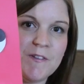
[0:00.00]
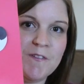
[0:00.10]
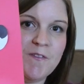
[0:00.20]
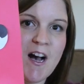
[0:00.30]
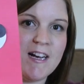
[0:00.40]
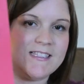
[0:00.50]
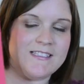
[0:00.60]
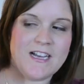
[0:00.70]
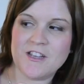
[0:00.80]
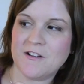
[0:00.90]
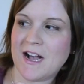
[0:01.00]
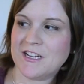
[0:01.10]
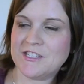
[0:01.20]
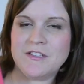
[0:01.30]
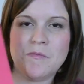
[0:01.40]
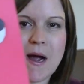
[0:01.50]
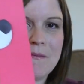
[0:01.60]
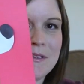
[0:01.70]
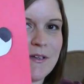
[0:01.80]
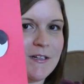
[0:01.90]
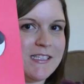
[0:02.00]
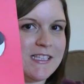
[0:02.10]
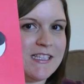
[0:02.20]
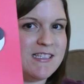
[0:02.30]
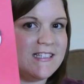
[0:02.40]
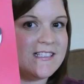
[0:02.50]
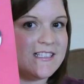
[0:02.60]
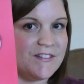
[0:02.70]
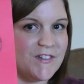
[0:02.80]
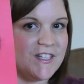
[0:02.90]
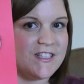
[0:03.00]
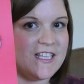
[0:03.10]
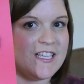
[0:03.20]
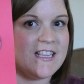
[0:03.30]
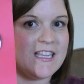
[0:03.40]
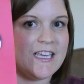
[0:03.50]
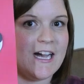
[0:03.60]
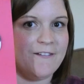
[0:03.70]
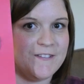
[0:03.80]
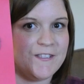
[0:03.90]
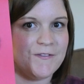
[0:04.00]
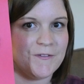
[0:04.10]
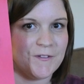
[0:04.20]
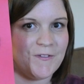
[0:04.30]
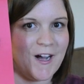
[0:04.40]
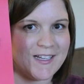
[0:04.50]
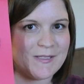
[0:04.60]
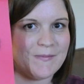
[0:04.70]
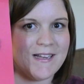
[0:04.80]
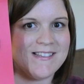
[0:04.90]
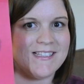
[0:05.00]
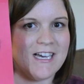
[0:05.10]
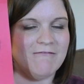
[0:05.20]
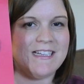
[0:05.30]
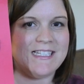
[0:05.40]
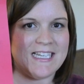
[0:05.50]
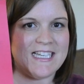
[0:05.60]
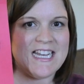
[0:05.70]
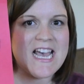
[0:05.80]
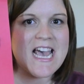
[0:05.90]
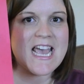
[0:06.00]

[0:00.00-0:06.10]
for fox, and now you'll actually probably notice that this is different than the F is for fox project that we did